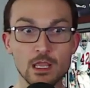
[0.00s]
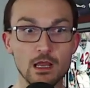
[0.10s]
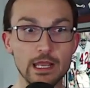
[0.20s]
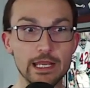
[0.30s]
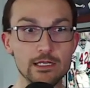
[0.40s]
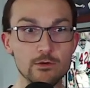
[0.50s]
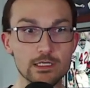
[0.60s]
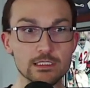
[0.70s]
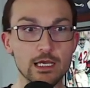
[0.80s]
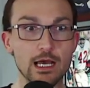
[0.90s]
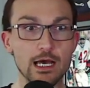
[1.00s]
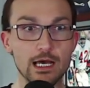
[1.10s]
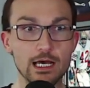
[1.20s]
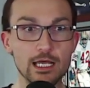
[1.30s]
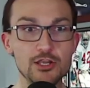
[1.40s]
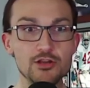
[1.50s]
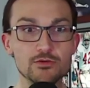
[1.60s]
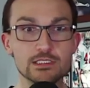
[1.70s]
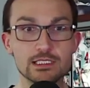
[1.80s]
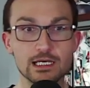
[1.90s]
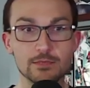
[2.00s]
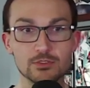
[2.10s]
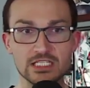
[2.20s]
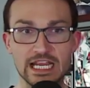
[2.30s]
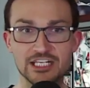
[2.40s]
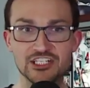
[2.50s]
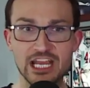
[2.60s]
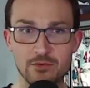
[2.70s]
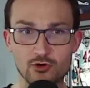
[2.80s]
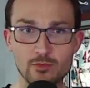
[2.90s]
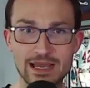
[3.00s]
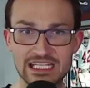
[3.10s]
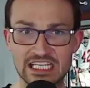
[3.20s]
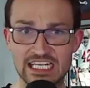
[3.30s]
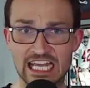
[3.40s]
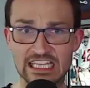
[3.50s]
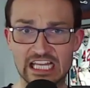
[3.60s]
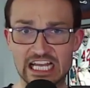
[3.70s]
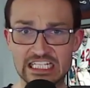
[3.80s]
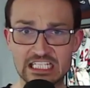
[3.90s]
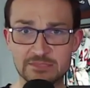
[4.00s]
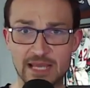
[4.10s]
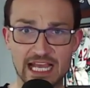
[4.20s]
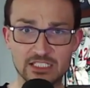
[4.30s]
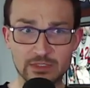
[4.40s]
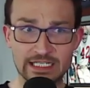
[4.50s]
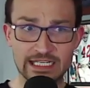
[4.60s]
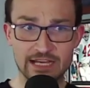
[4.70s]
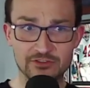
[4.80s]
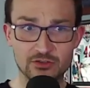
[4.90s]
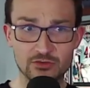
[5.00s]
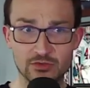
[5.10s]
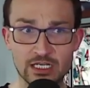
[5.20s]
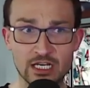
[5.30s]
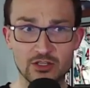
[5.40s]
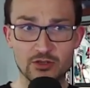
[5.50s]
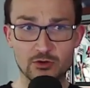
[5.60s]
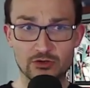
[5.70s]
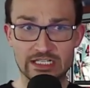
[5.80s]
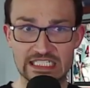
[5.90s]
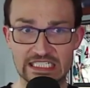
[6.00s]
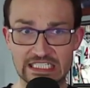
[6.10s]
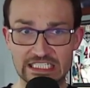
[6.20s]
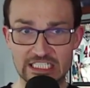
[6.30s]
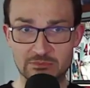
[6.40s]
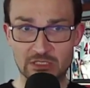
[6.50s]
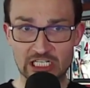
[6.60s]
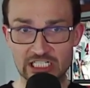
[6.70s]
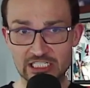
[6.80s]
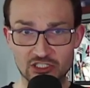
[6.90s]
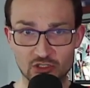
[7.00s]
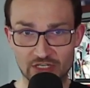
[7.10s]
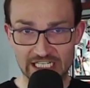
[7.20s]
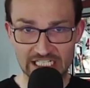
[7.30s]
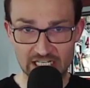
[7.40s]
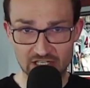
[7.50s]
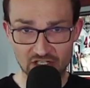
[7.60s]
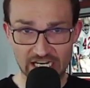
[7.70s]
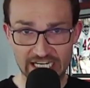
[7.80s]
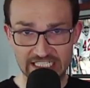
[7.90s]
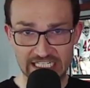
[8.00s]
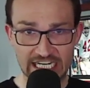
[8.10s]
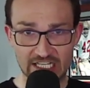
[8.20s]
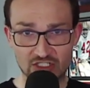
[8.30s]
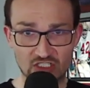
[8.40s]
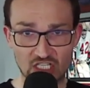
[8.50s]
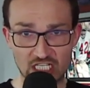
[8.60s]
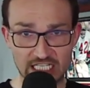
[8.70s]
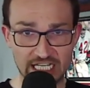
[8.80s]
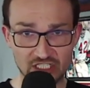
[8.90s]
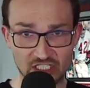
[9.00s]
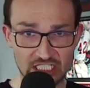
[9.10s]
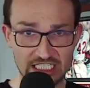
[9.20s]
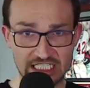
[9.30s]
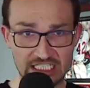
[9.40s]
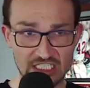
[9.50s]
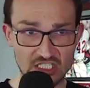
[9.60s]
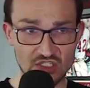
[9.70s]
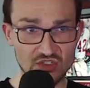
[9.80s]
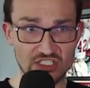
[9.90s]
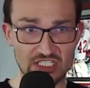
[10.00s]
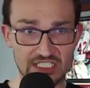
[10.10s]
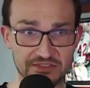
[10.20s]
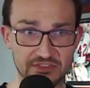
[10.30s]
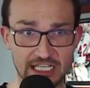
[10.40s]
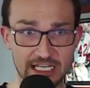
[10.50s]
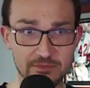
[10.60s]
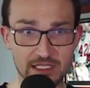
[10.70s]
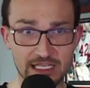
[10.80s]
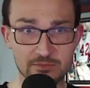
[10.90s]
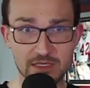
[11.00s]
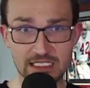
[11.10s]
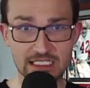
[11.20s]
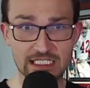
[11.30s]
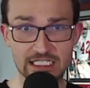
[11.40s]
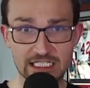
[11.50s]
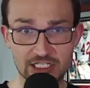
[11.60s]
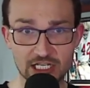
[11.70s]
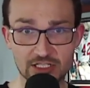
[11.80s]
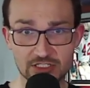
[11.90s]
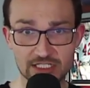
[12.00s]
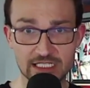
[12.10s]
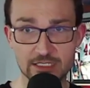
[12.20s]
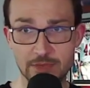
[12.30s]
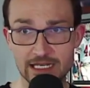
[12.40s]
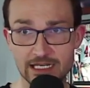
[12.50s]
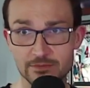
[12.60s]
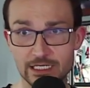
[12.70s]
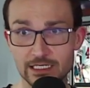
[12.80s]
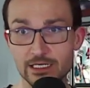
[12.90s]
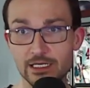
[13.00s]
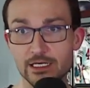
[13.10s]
Anyways, news of the couple's age gap romance hit headlines this past week after they were recently spotted enjoying a dinner date together in Los Angeles, and sources have claimed that they've been seeing each other since the pandemic.